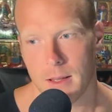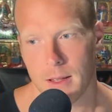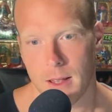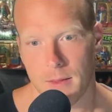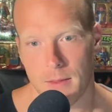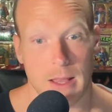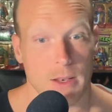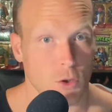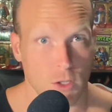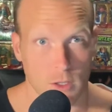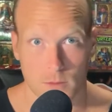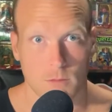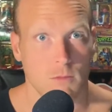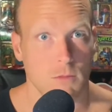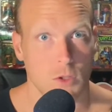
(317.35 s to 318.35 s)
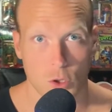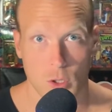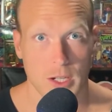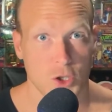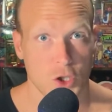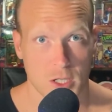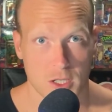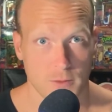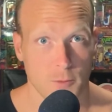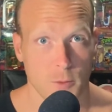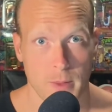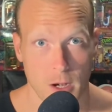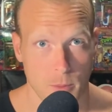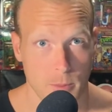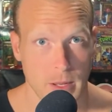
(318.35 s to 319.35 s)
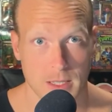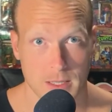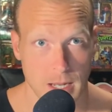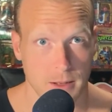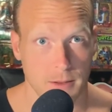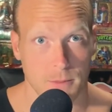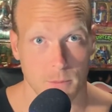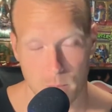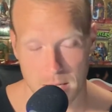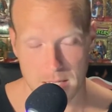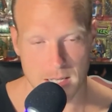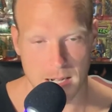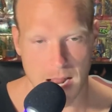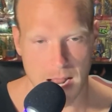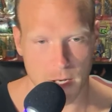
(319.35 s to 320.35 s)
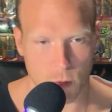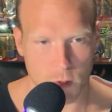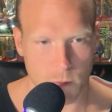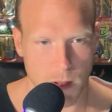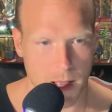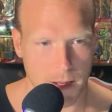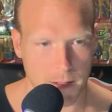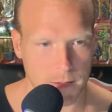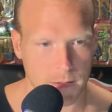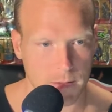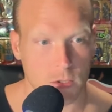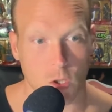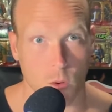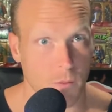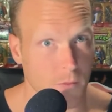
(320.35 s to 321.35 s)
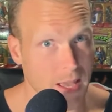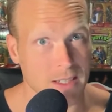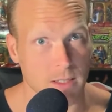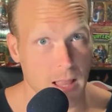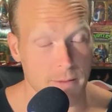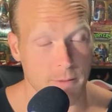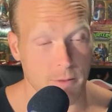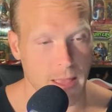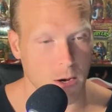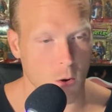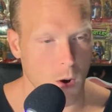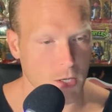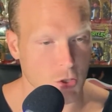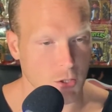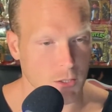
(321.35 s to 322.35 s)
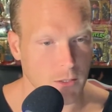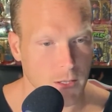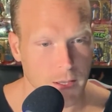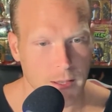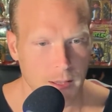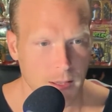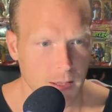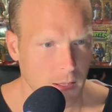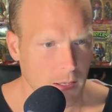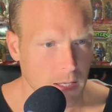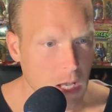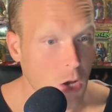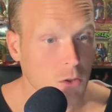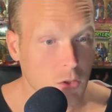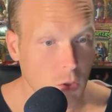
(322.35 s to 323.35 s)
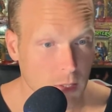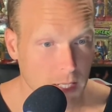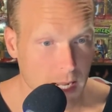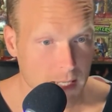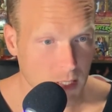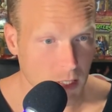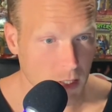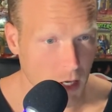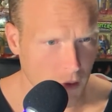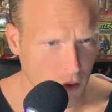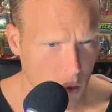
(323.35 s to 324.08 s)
And then you can adjust it from there based on how you respond. So thanks a lot for that question. He also did ask another